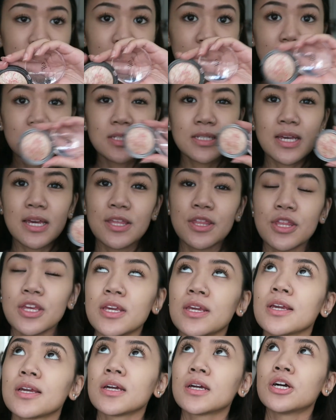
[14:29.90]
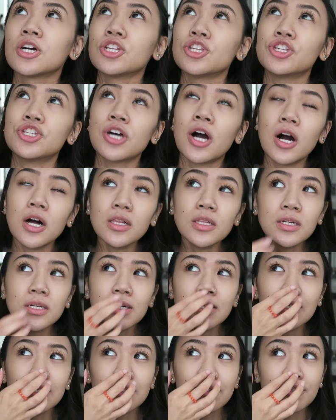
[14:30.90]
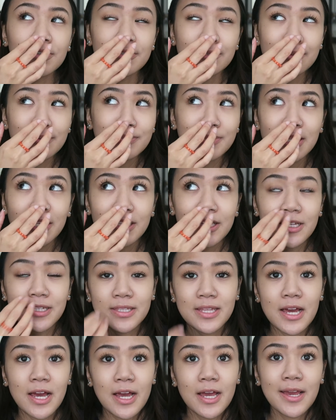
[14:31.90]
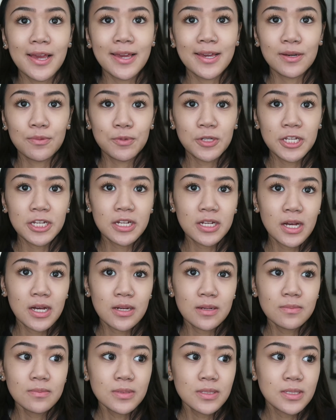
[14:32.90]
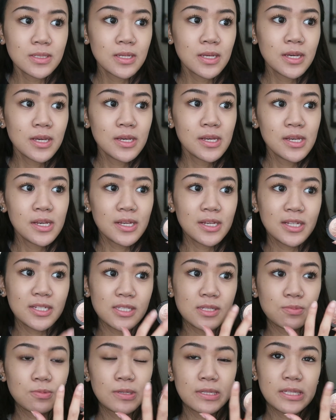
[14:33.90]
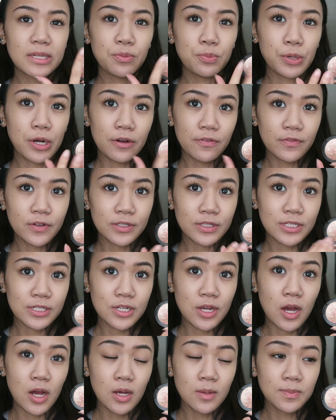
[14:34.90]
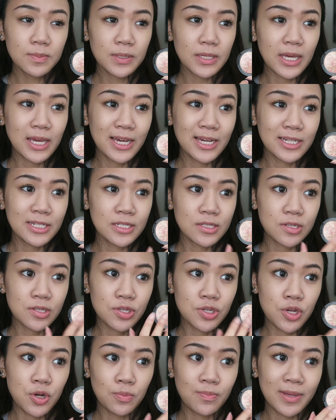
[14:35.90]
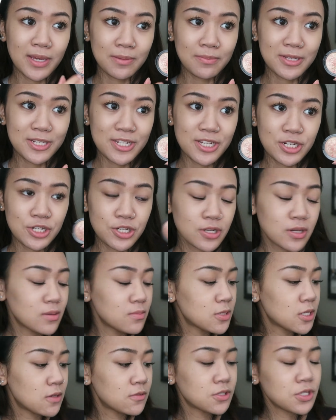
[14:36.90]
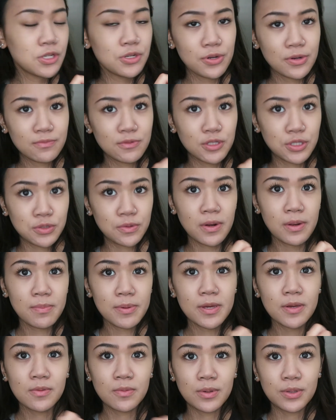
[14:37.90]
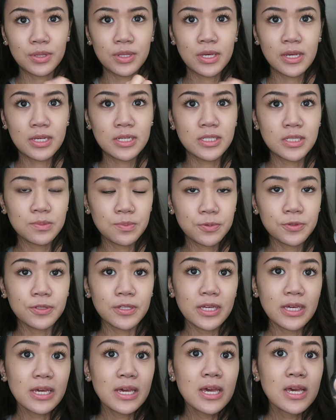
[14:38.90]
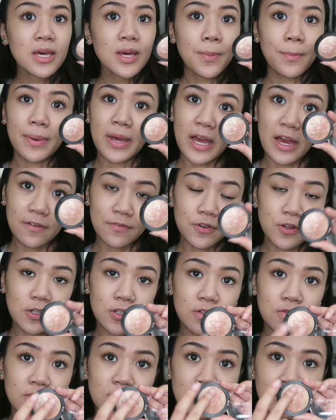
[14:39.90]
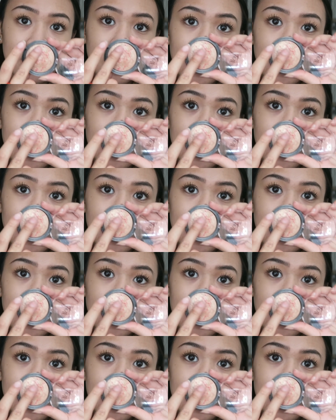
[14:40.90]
is, I think, $1 or something like that. And when it comes, it's really rough on the top and no pigmentation comes off, so you do have to scrape it with a spoolie. But after you've done